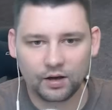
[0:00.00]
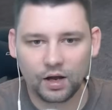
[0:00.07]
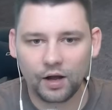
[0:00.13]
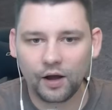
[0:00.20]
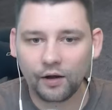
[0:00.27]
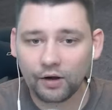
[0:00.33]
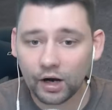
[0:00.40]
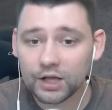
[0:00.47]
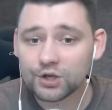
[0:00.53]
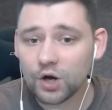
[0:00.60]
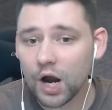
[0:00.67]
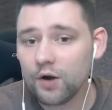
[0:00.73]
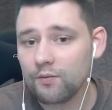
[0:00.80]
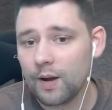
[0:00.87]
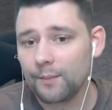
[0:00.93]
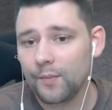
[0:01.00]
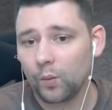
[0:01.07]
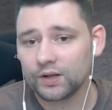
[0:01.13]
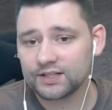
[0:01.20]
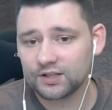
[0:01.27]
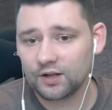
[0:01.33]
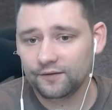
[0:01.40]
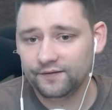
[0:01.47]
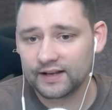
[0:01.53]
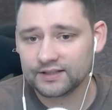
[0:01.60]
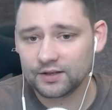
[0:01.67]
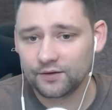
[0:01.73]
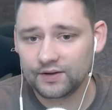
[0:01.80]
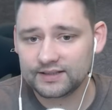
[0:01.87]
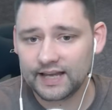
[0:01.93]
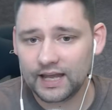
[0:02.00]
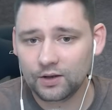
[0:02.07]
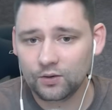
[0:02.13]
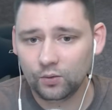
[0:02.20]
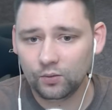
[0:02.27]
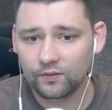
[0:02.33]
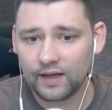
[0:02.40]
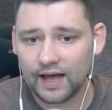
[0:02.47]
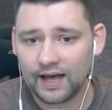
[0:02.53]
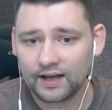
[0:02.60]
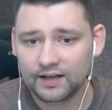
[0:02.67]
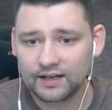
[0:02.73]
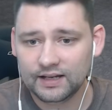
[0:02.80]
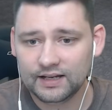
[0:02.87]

I've got to try and remember what stuff is. So if I take all that,